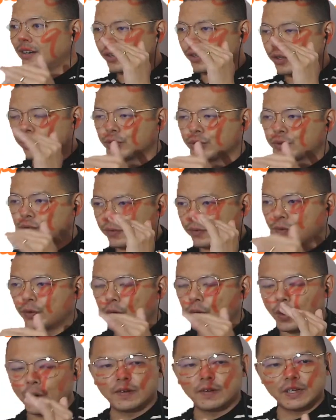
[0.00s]
useful
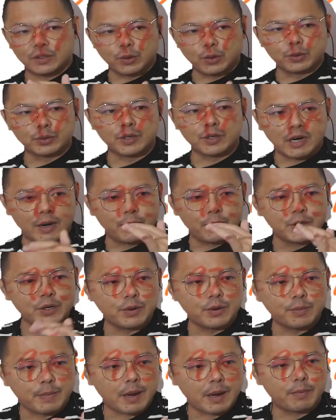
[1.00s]
over total. I want you to
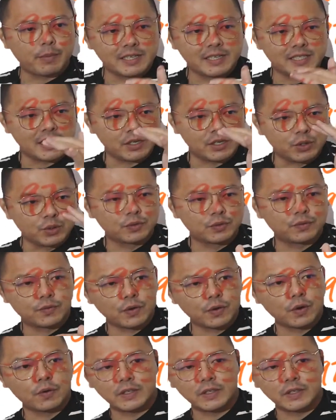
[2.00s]
memorize it. Useful over